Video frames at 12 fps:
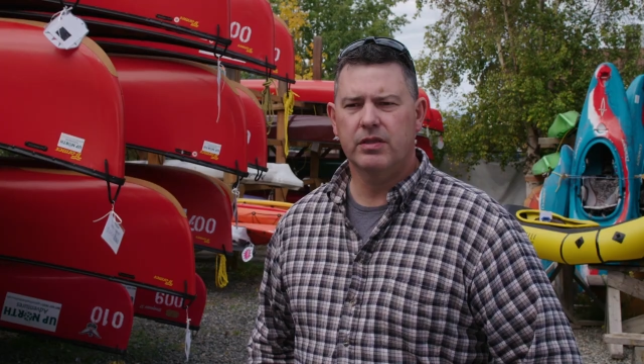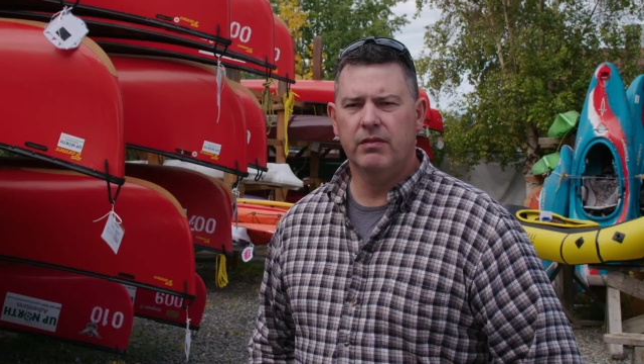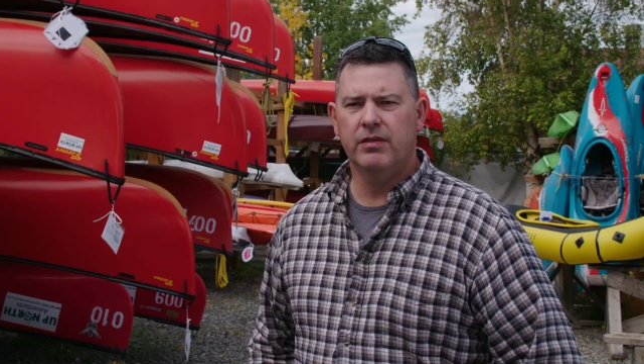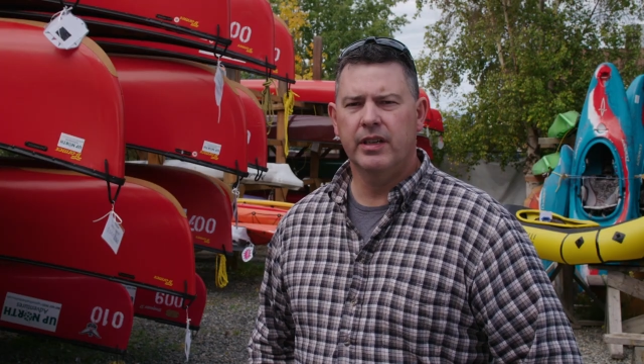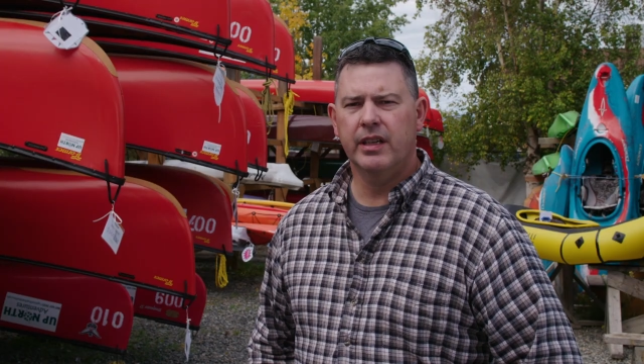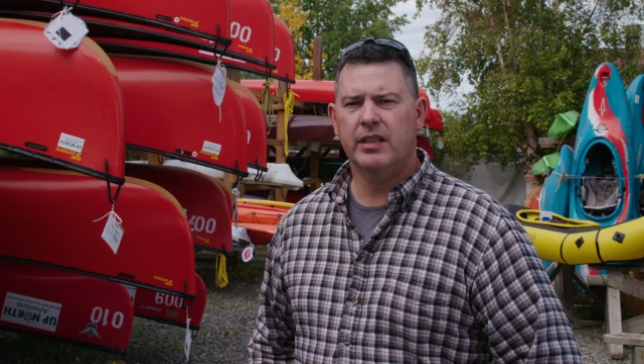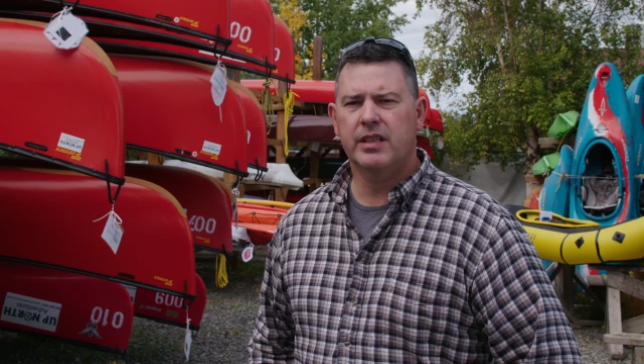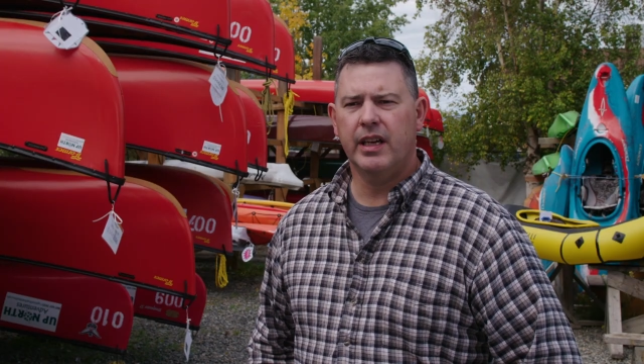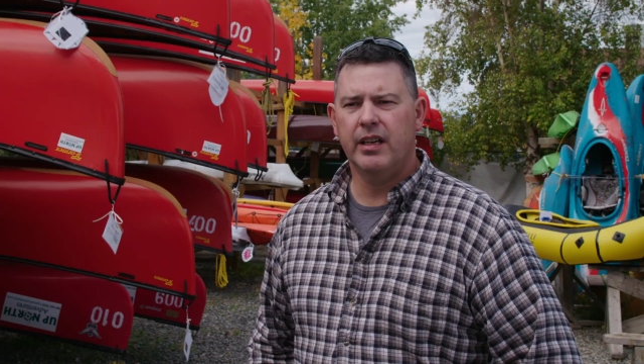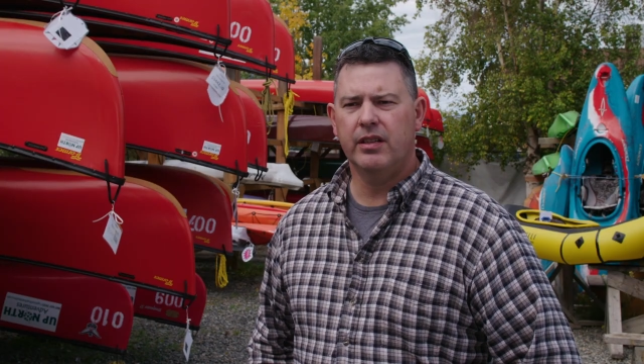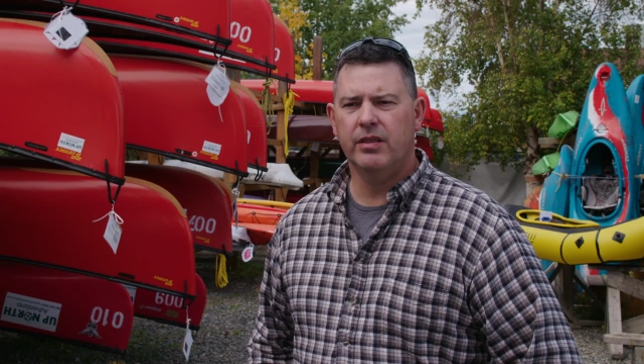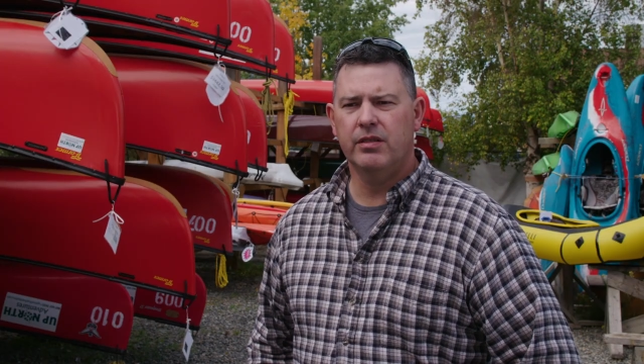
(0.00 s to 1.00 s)
So very
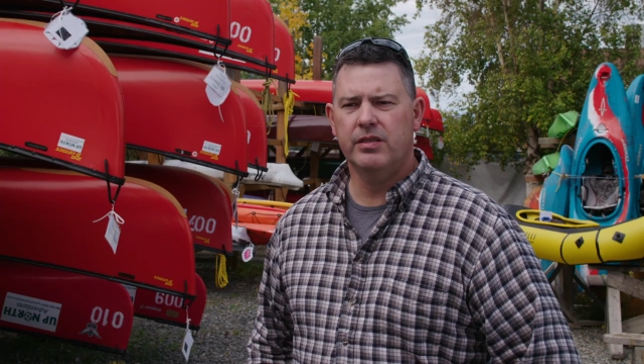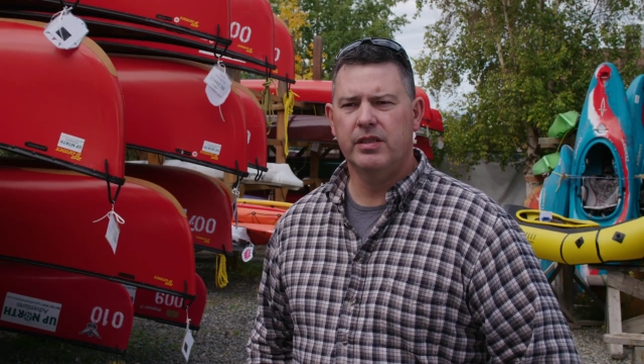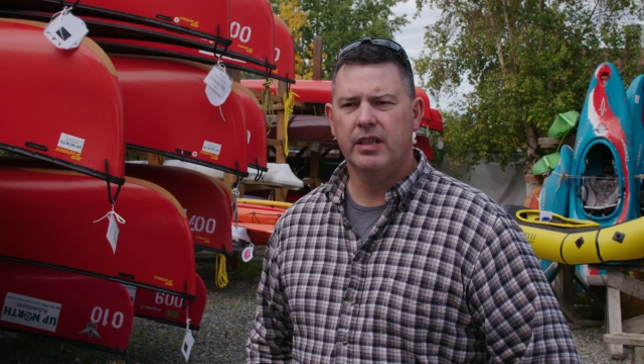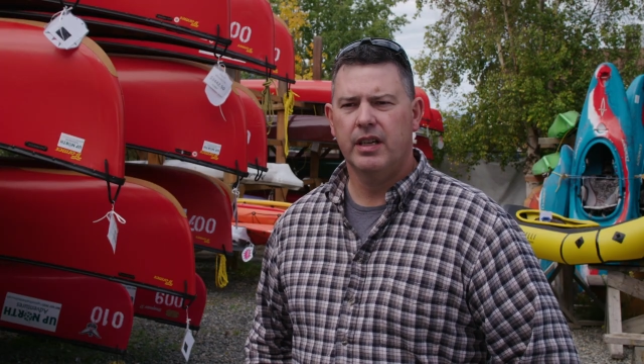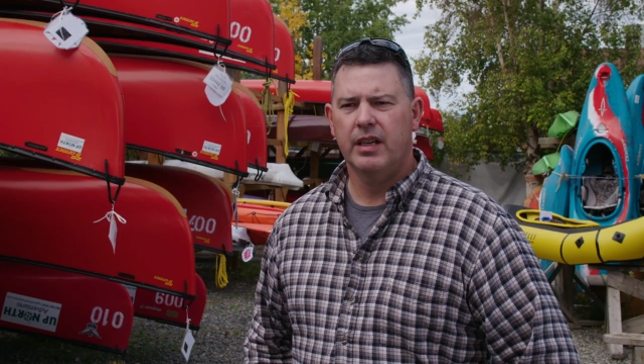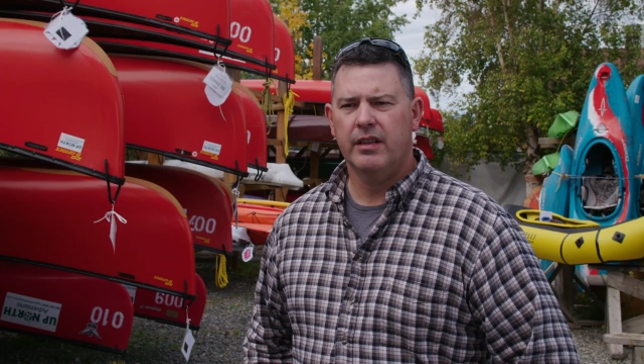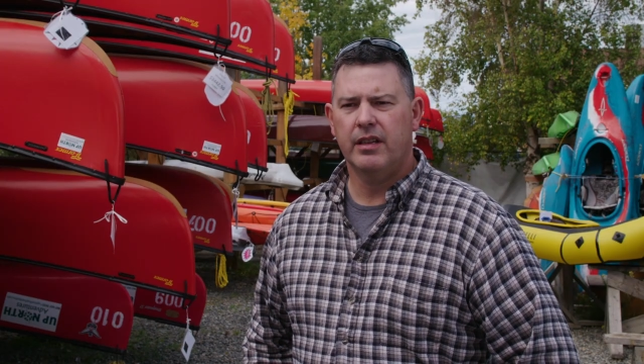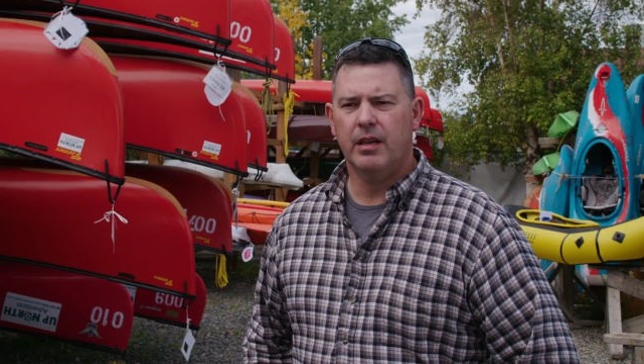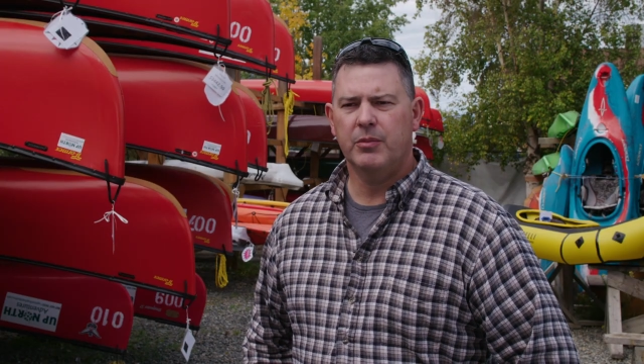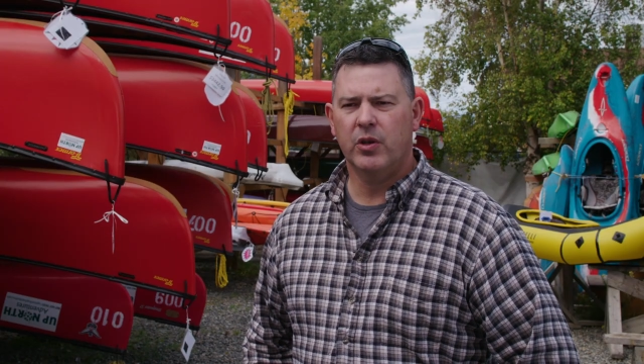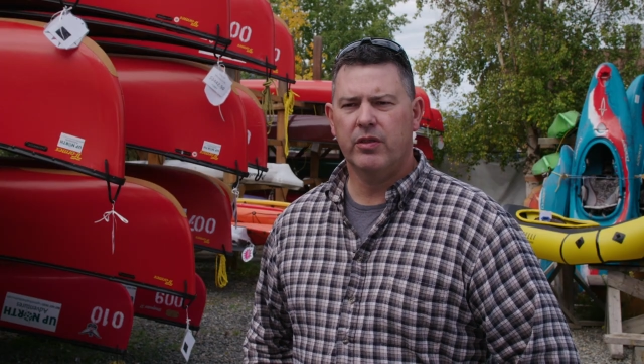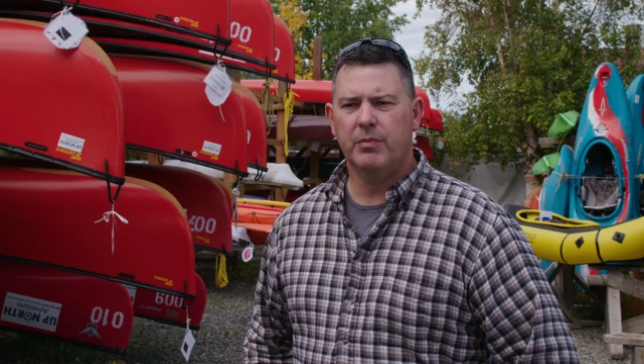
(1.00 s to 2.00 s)
exciting news that
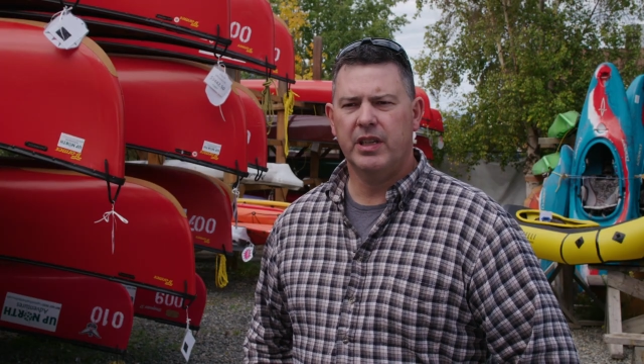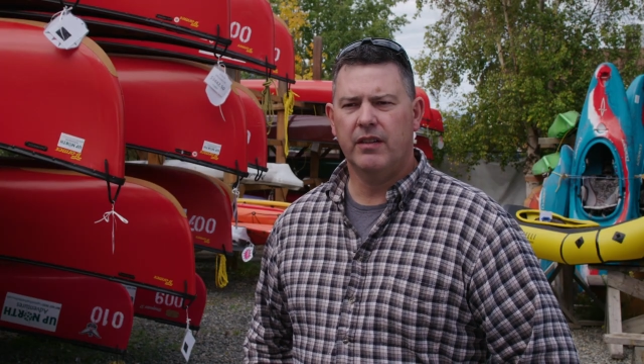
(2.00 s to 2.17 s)
Up North will be